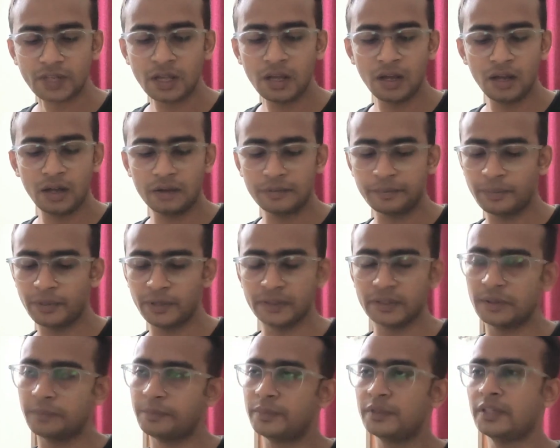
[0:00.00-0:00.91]

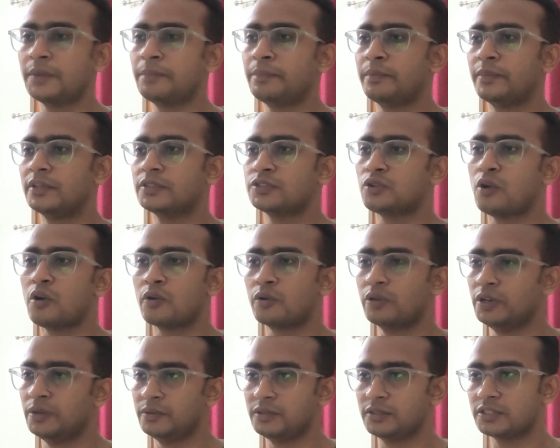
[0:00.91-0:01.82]
the song
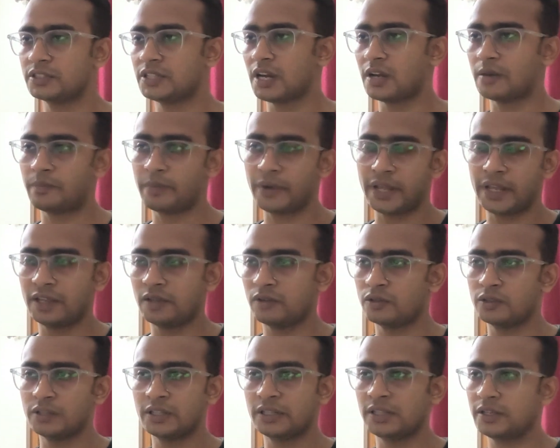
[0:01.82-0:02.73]
will start playing,
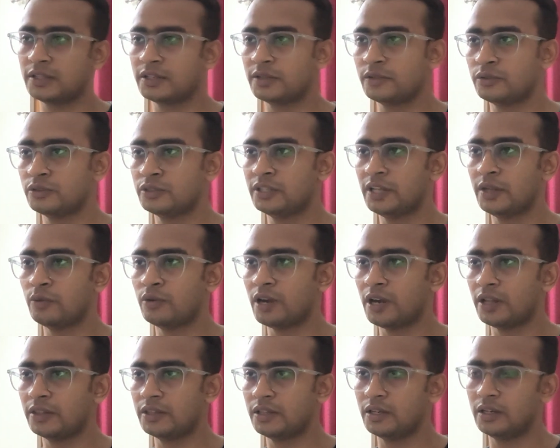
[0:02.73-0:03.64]
or they will
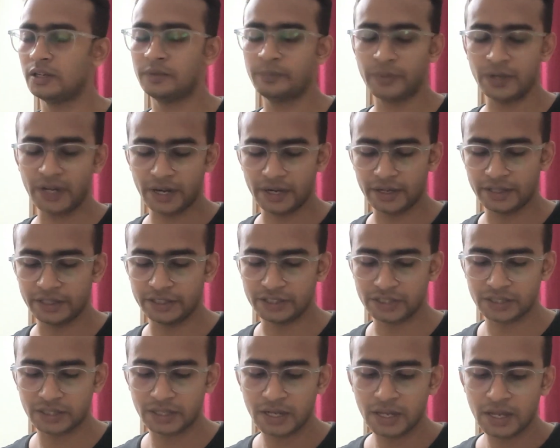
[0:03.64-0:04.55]
run the
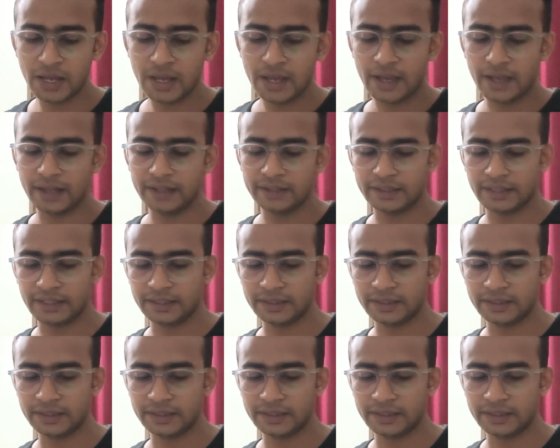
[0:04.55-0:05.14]
playlist, and